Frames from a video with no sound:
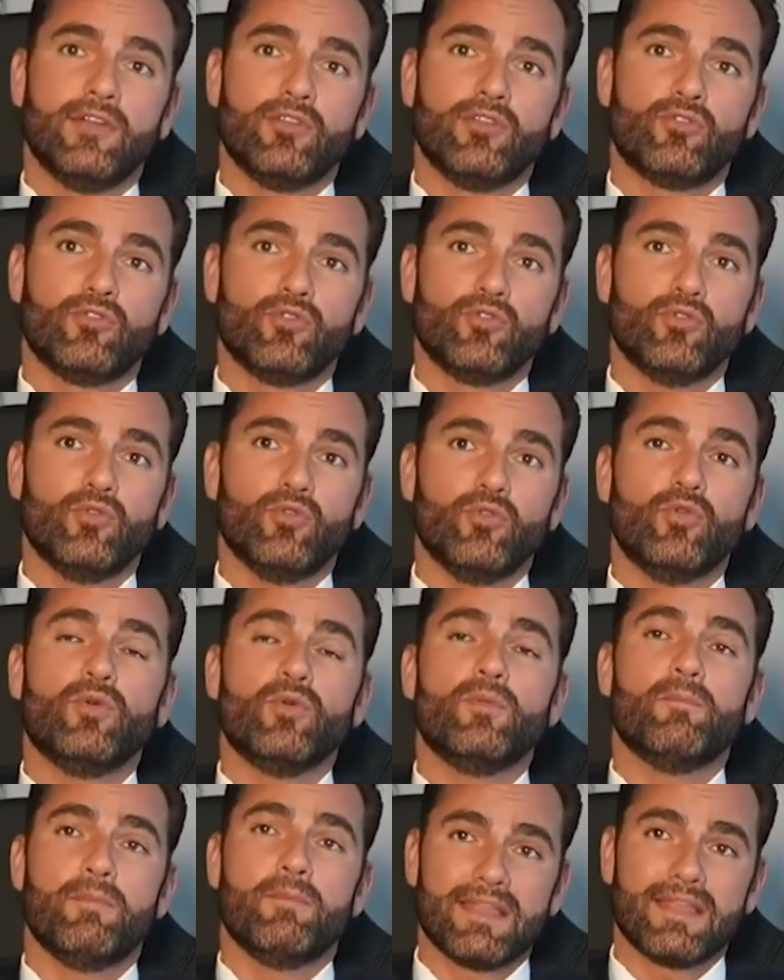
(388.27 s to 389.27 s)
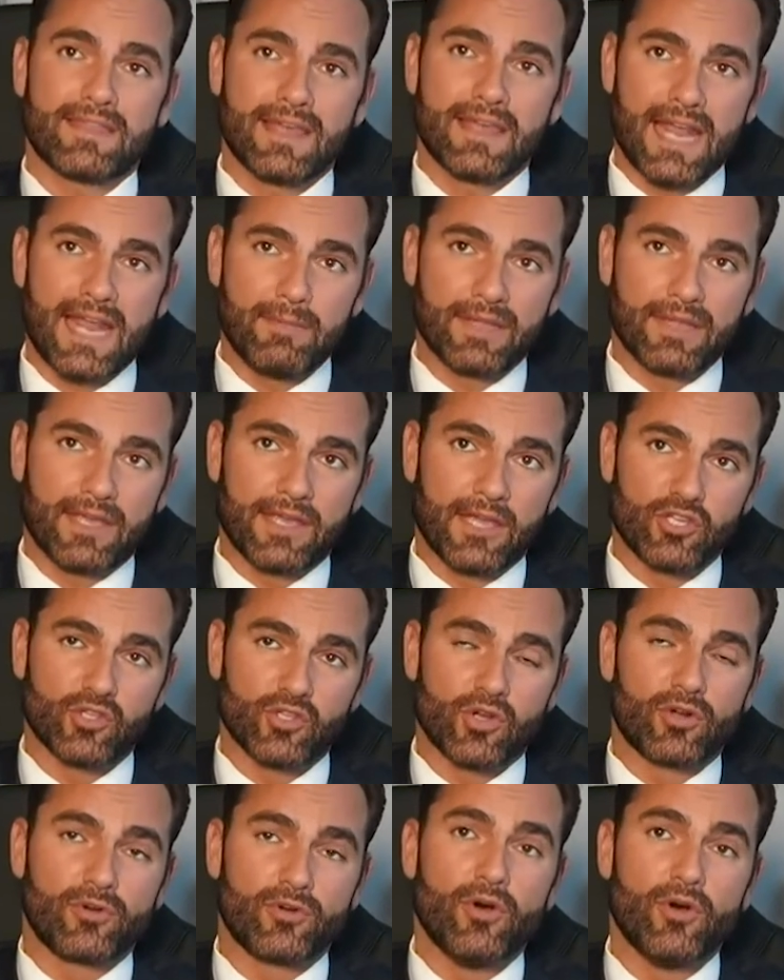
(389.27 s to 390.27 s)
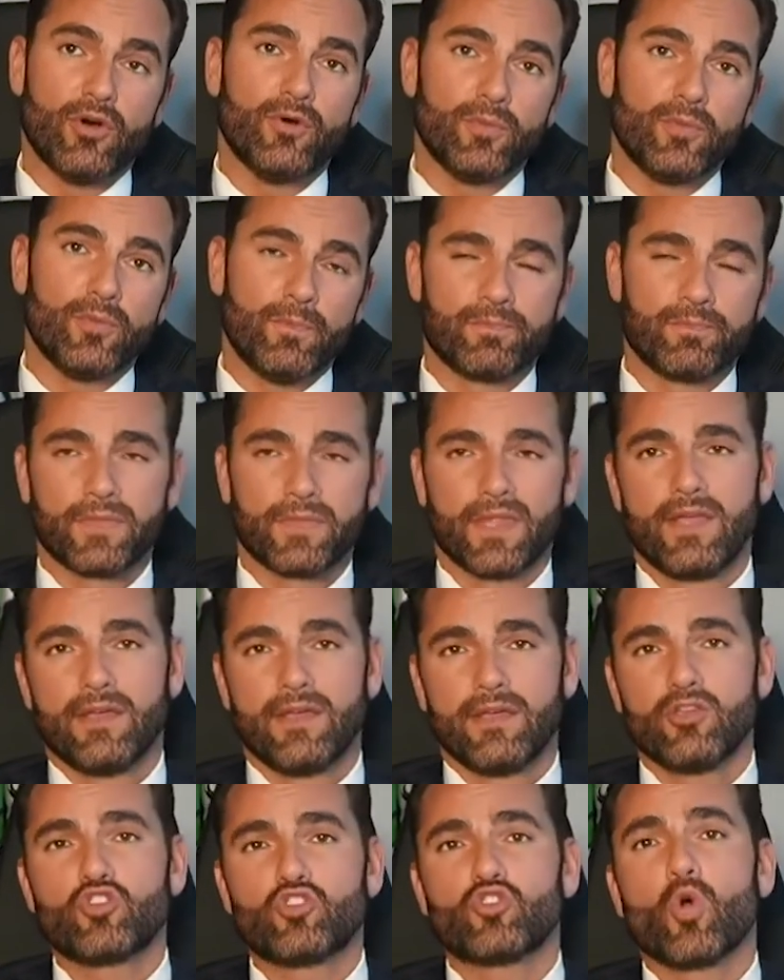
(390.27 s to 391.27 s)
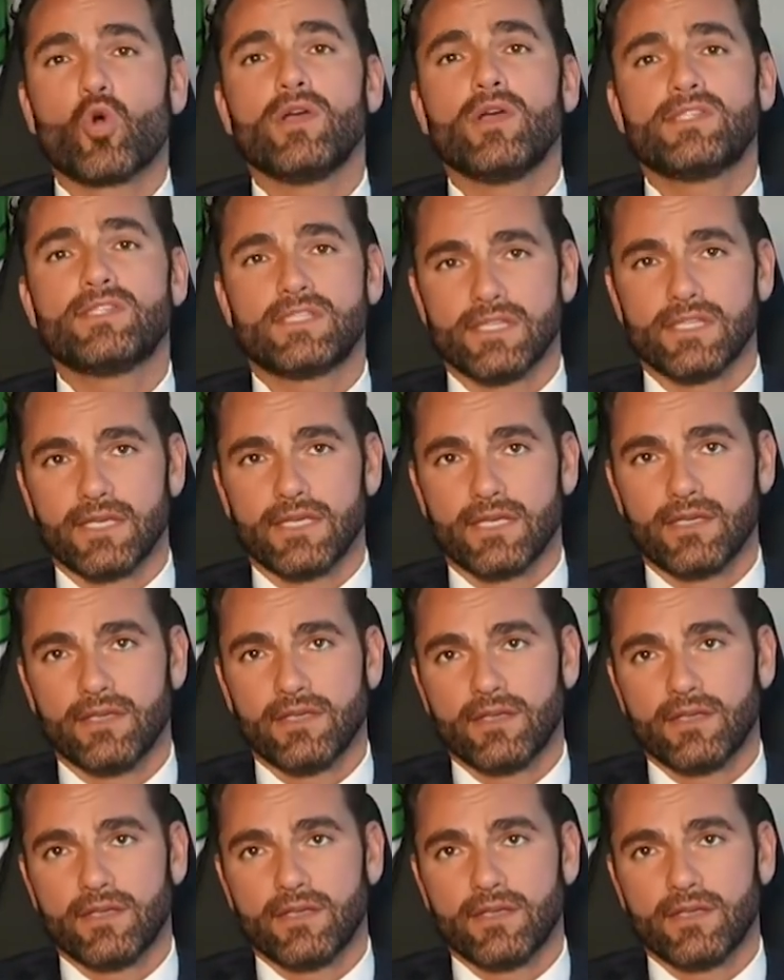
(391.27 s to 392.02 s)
to make that application on our own. Choicely